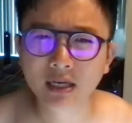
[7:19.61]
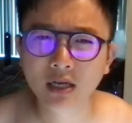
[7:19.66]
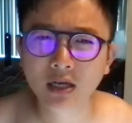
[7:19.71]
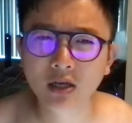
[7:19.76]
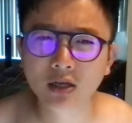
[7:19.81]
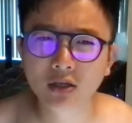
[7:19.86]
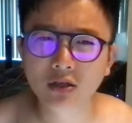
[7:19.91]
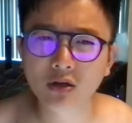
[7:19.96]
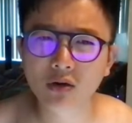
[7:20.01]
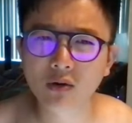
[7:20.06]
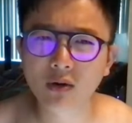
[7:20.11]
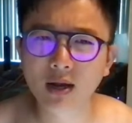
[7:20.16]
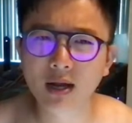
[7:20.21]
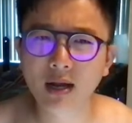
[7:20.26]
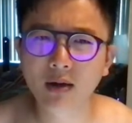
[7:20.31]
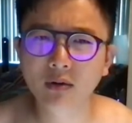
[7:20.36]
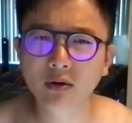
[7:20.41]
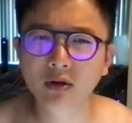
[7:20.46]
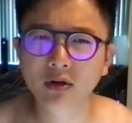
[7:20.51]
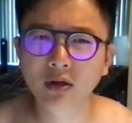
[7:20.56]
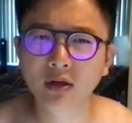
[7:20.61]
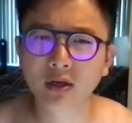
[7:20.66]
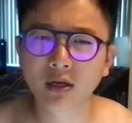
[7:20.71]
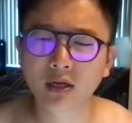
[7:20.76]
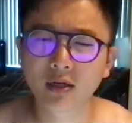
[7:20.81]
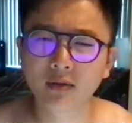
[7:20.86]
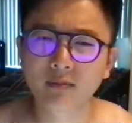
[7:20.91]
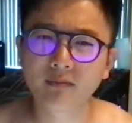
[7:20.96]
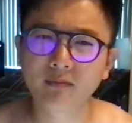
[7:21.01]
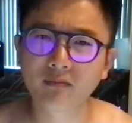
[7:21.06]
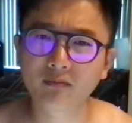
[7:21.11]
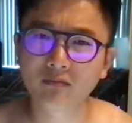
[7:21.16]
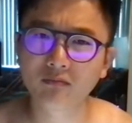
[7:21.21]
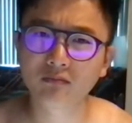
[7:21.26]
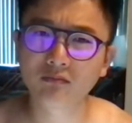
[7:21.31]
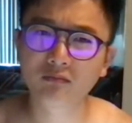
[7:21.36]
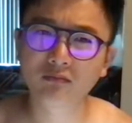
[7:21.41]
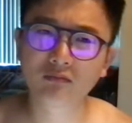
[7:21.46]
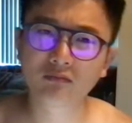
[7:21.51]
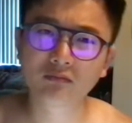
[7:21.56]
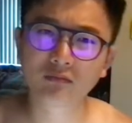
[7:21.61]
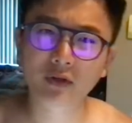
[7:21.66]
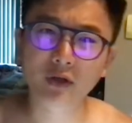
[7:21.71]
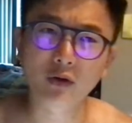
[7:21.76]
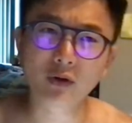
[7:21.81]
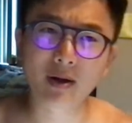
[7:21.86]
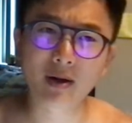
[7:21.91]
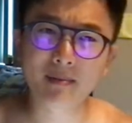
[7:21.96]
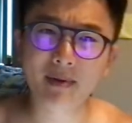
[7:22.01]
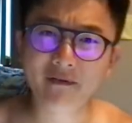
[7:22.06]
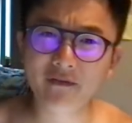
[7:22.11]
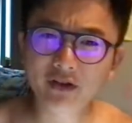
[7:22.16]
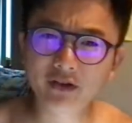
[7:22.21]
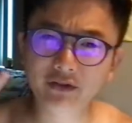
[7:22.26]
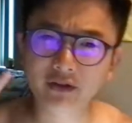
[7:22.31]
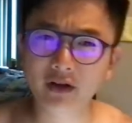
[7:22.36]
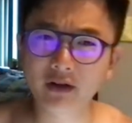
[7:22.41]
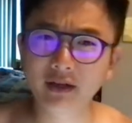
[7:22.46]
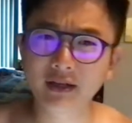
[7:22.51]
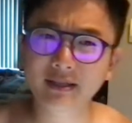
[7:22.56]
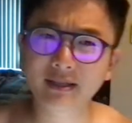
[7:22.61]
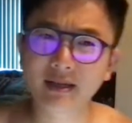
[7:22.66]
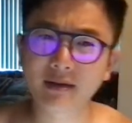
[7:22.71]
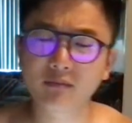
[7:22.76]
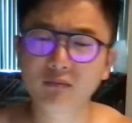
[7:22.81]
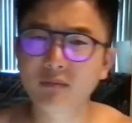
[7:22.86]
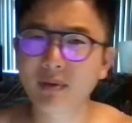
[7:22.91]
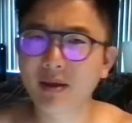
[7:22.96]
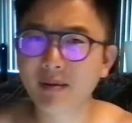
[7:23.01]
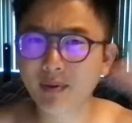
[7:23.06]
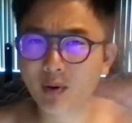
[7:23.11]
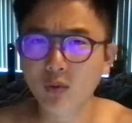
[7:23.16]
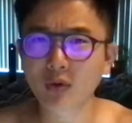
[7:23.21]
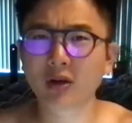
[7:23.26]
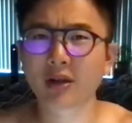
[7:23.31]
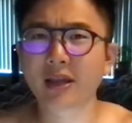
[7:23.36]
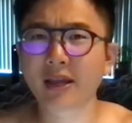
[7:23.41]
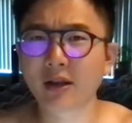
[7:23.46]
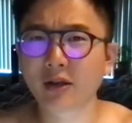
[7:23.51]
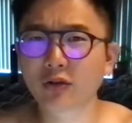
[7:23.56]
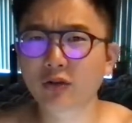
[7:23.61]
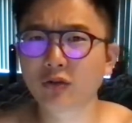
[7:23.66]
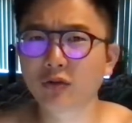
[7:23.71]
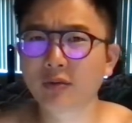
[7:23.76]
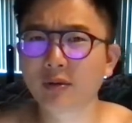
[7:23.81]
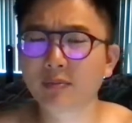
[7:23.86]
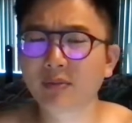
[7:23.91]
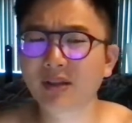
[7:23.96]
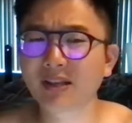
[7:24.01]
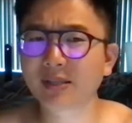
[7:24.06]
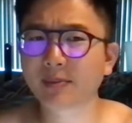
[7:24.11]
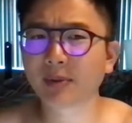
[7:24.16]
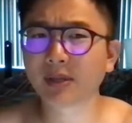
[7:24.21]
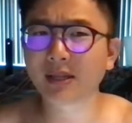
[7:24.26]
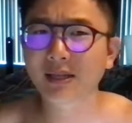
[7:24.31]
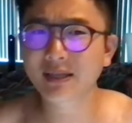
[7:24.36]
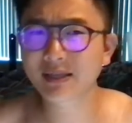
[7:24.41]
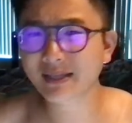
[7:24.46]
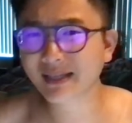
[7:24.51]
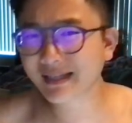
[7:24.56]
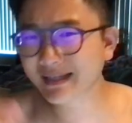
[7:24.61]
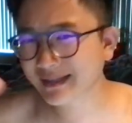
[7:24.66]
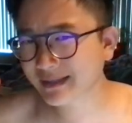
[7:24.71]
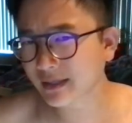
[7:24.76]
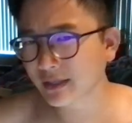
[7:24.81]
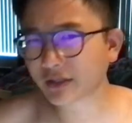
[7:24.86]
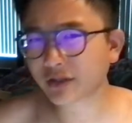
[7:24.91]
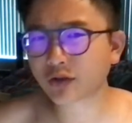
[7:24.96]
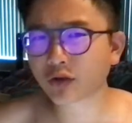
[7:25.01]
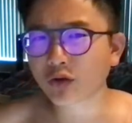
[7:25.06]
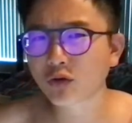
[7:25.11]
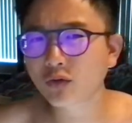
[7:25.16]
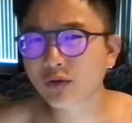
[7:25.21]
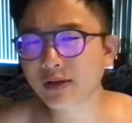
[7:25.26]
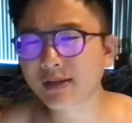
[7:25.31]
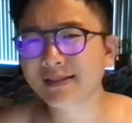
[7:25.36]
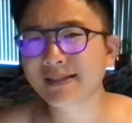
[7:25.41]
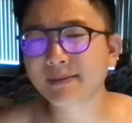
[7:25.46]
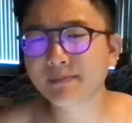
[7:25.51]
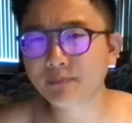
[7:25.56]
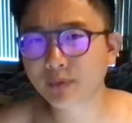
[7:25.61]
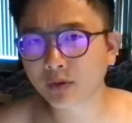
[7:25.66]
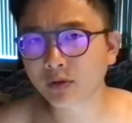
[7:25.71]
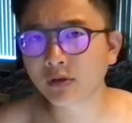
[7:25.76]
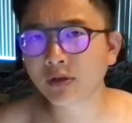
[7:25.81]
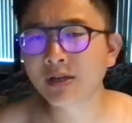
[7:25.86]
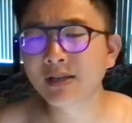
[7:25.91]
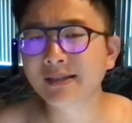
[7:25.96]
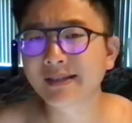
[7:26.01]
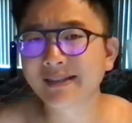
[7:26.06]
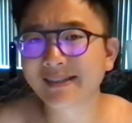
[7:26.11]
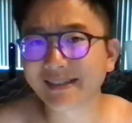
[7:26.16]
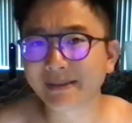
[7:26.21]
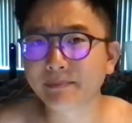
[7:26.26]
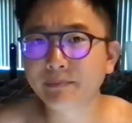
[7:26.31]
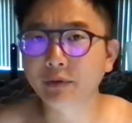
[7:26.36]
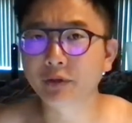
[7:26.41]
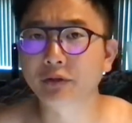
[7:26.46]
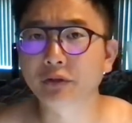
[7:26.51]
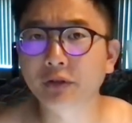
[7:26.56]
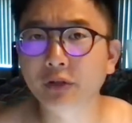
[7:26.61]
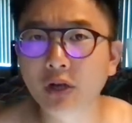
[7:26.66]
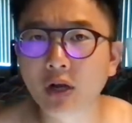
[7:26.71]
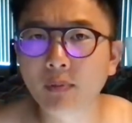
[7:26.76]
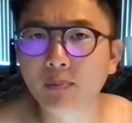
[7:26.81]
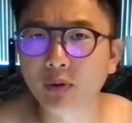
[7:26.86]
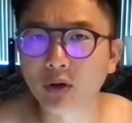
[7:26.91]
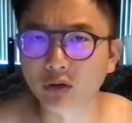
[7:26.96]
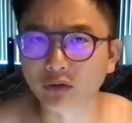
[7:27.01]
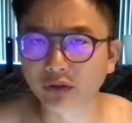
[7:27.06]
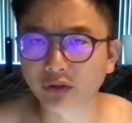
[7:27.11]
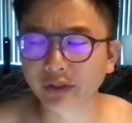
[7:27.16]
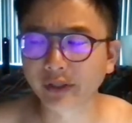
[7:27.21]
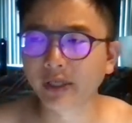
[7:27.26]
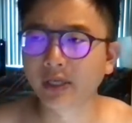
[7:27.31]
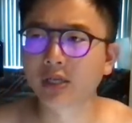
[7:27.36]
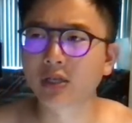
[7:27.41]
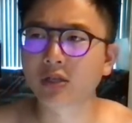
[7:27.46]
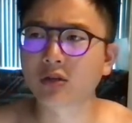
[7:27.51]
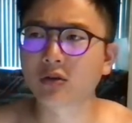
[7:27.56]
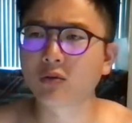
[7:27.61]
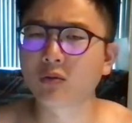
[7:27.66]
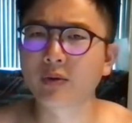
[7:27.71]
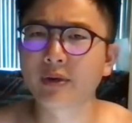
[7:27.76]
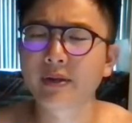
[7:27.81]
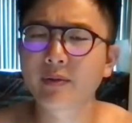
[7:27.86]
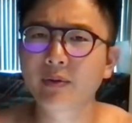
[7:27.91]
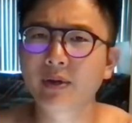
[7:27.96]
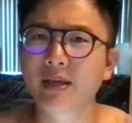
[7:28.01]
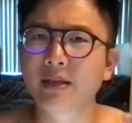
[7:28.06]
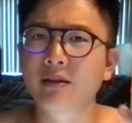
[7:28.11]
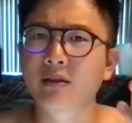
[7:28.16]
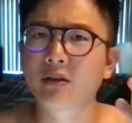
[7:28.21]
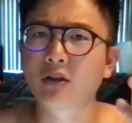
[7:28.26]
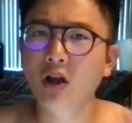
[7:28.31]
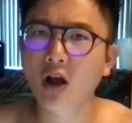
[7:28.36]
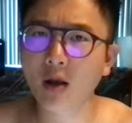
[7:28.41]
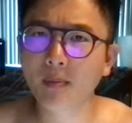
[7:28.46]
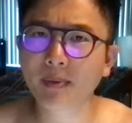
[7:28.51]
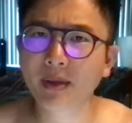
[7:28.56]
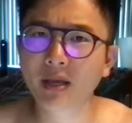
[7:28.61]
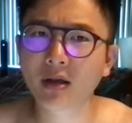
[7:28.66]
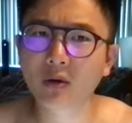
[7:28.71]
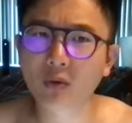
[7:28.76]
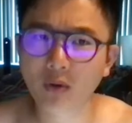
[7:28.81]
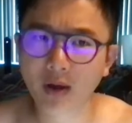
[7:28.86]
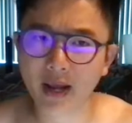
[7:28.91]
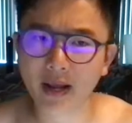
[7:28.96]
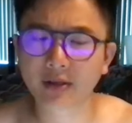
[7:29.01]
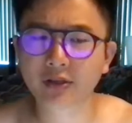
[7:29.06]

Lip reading: So so my first thought is that maybe we cannot do it in place, but let's just do the simpler approach. So we can copy array.